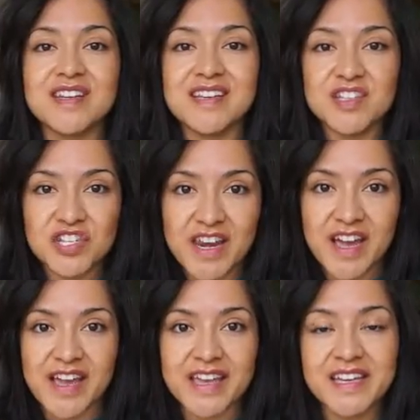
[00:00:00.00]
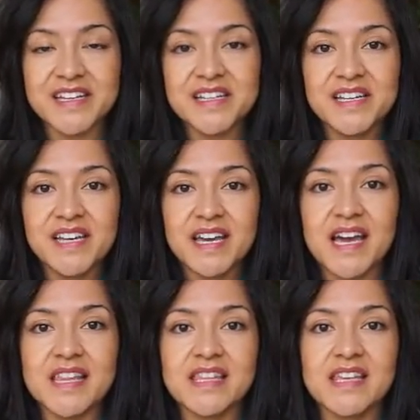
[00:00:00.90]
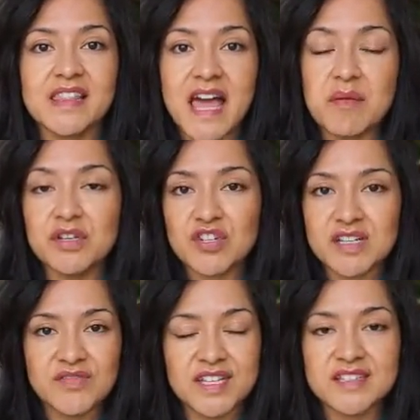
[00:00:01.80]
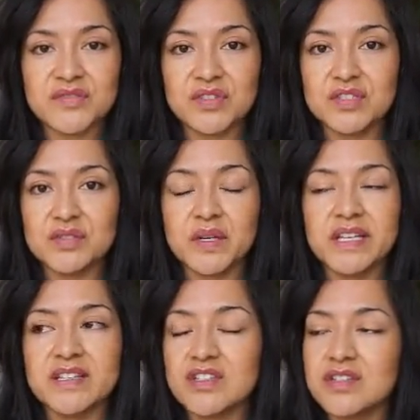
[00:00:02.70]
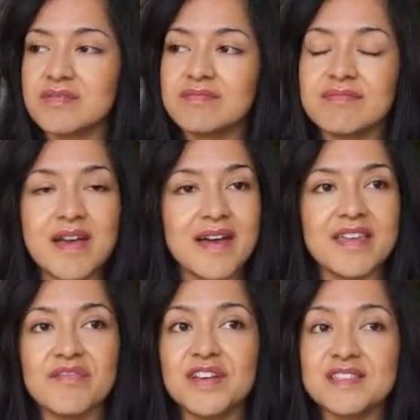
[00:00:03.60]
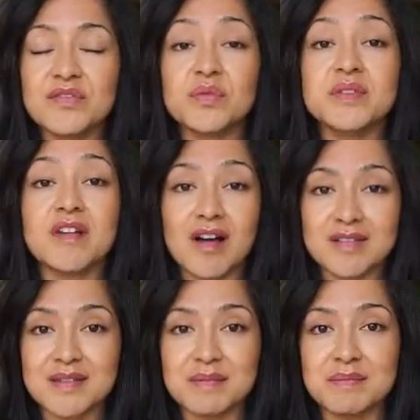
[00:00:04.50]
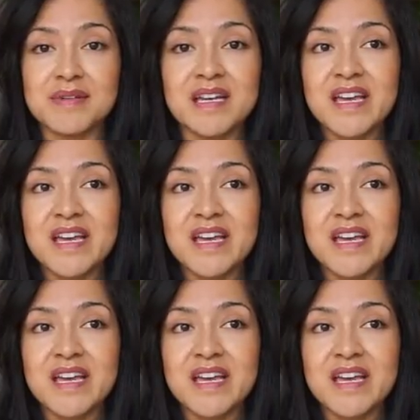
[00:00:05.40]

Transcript: in Chennai at the Latin Madras Festival, which, man, that festival was awesome.